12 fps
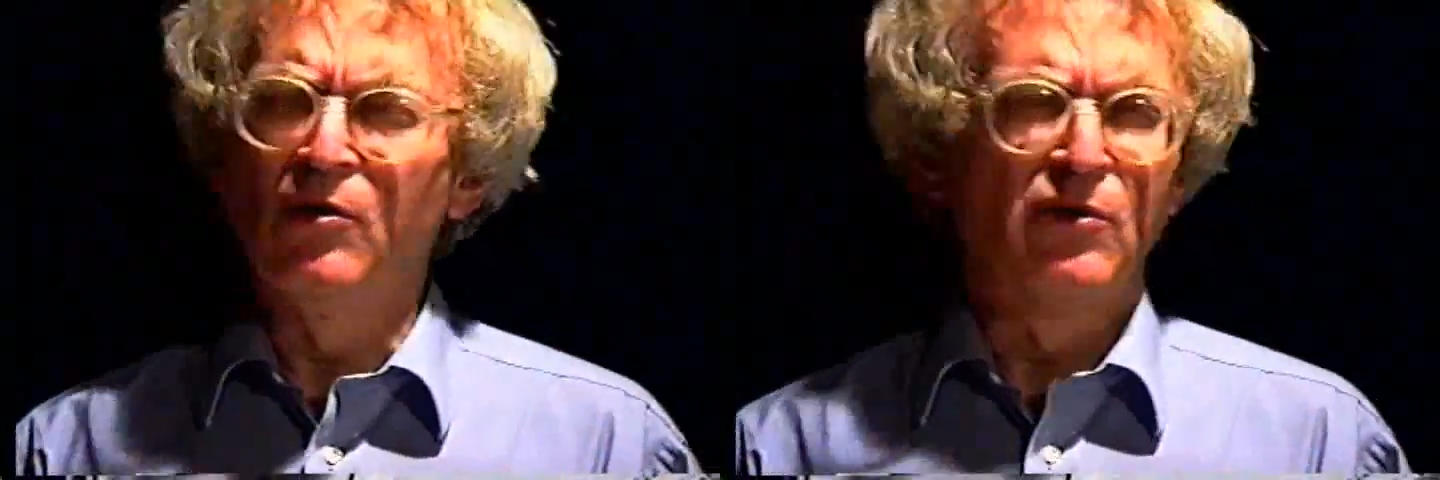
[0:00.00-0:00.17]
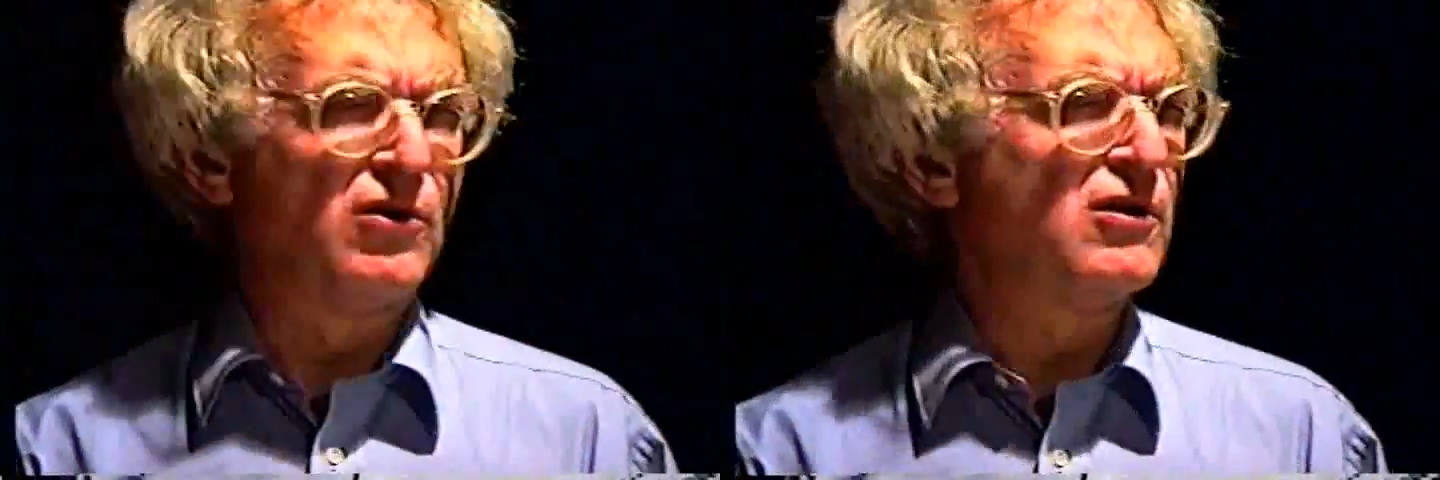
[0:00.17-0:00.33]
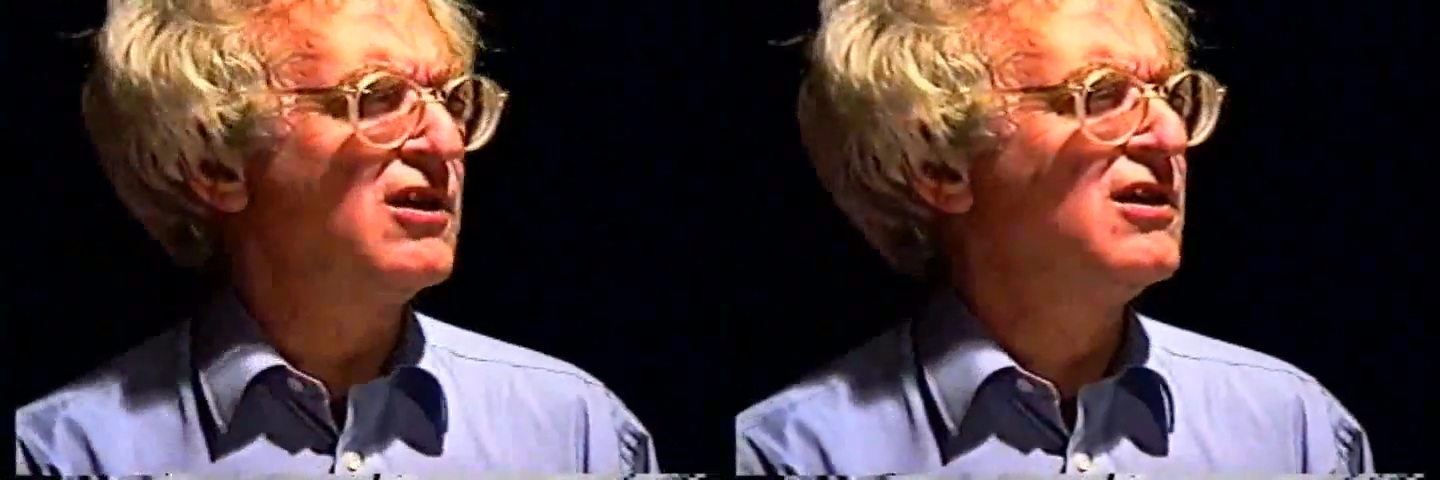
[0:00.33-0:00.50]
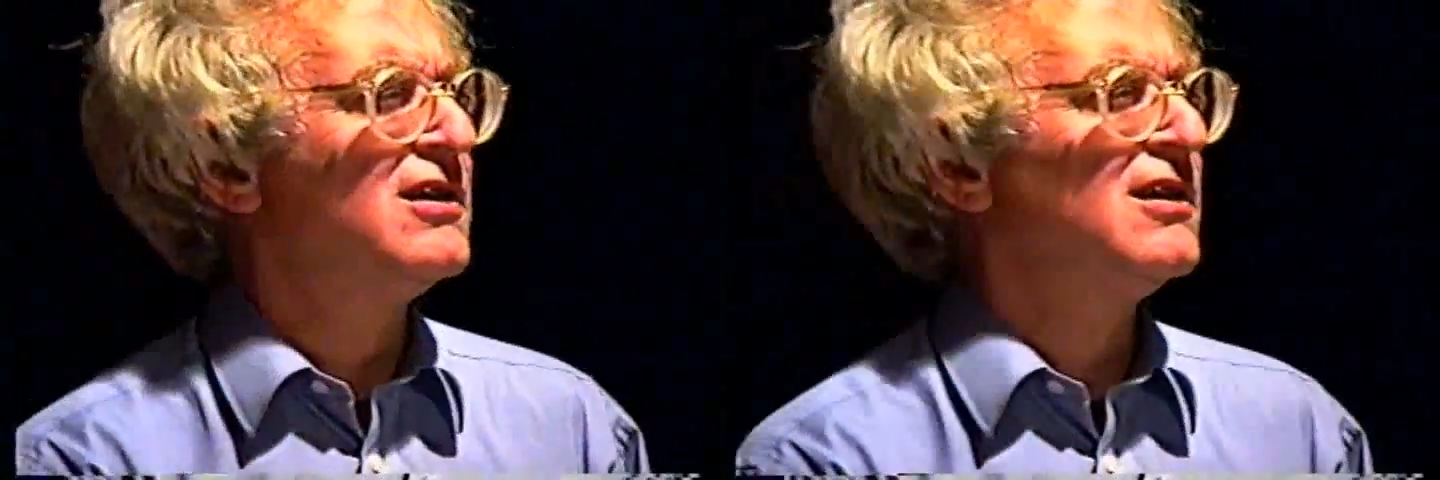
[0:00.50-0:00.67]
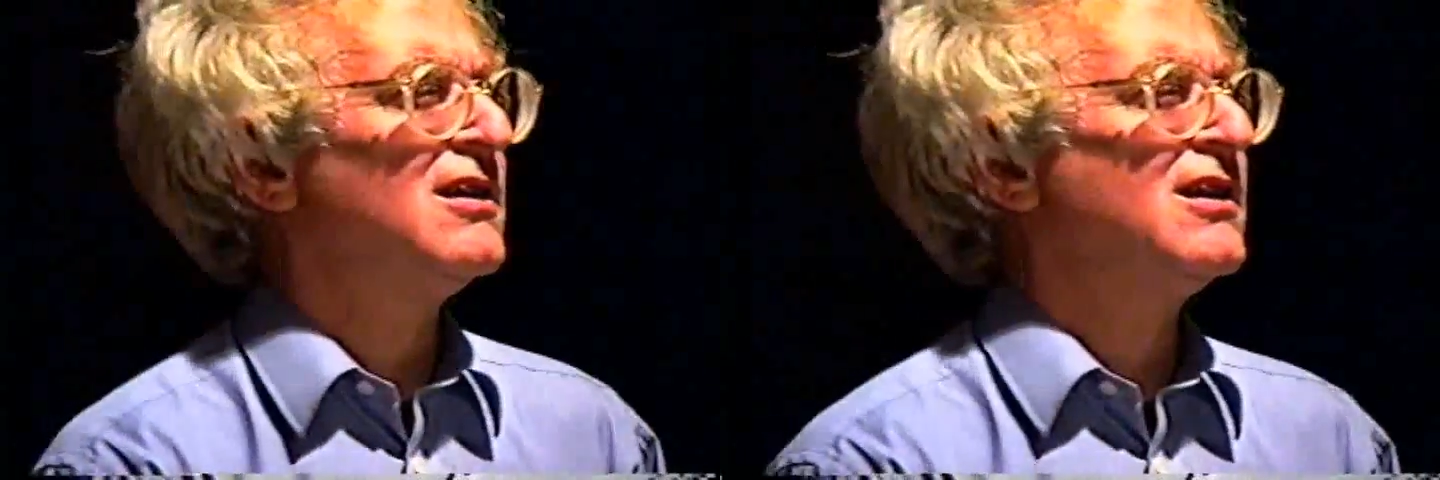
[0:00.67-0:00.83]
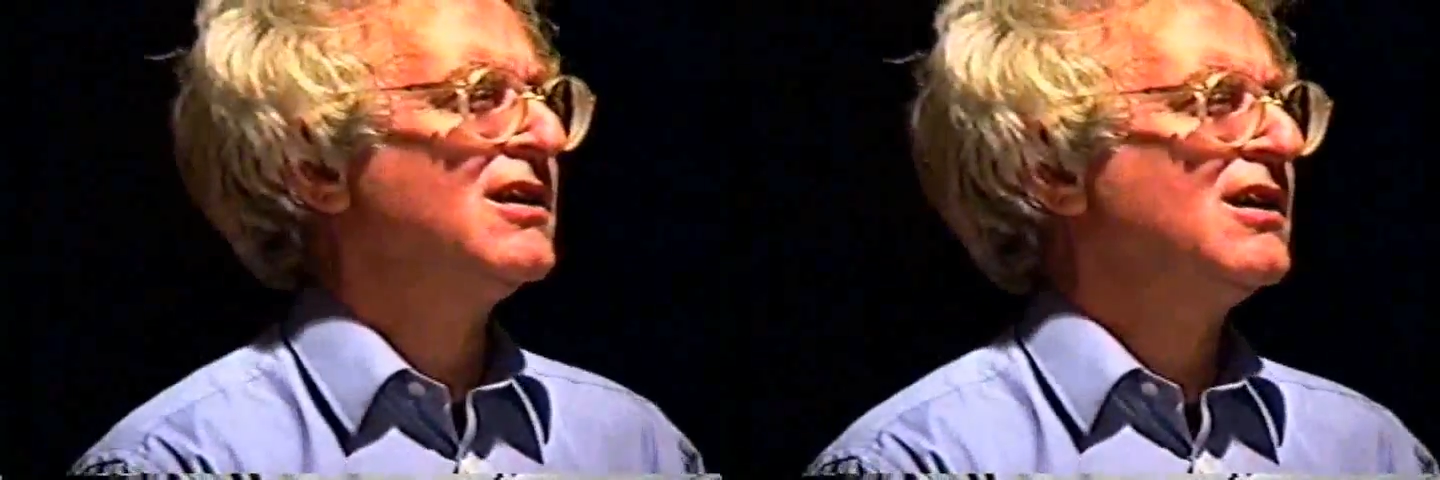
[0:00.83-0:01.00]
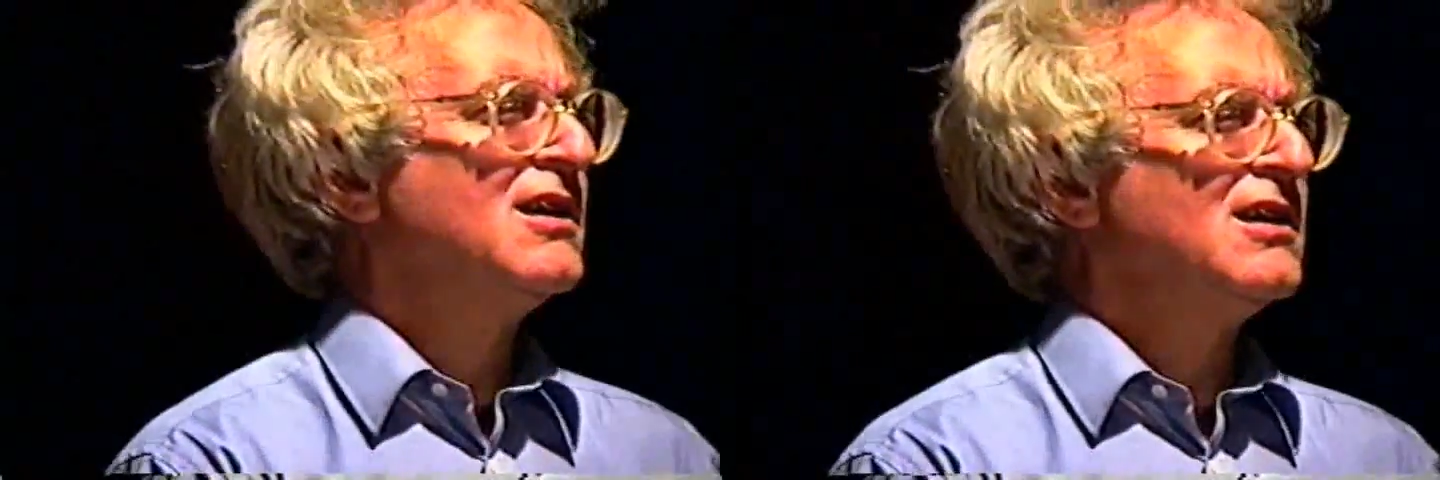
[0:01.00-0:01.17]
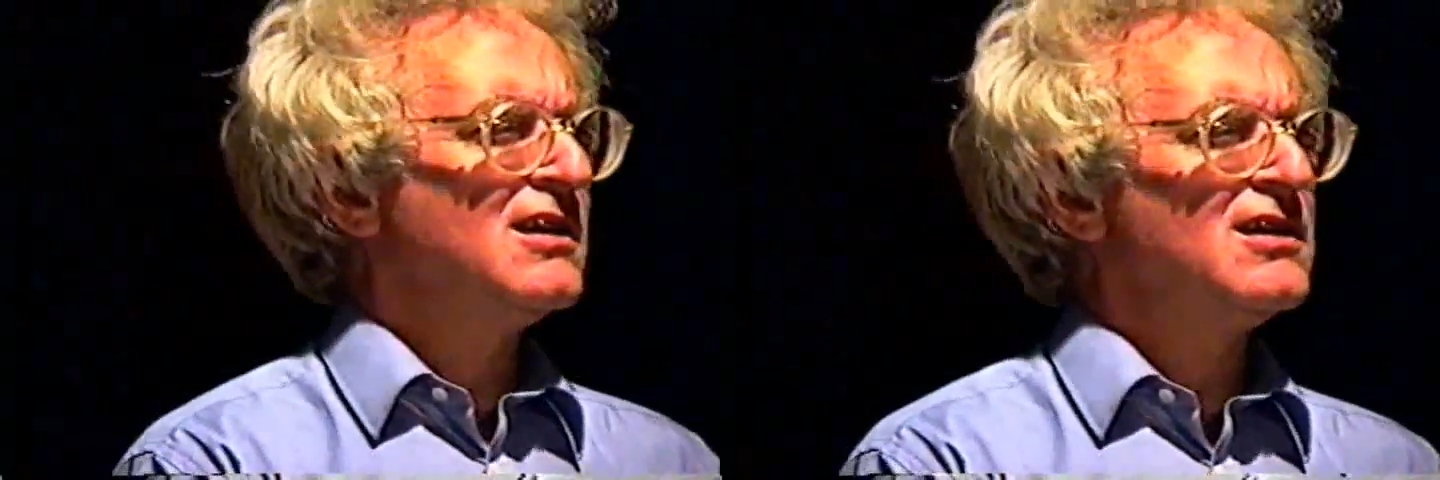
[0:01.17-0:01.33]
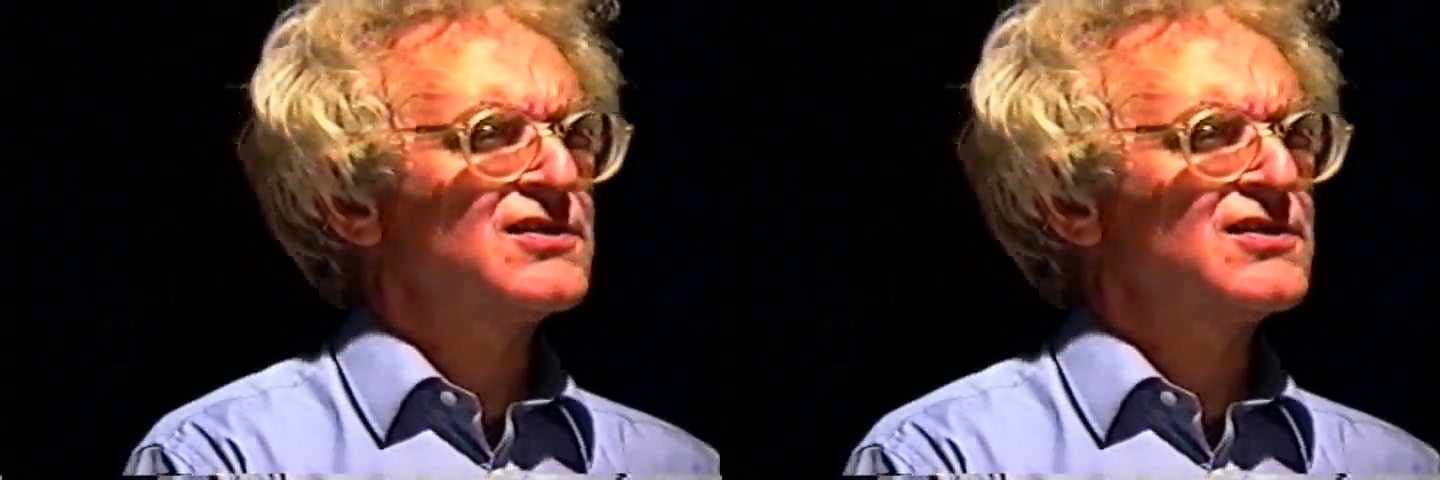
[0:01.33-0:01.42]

is quite a familiar one.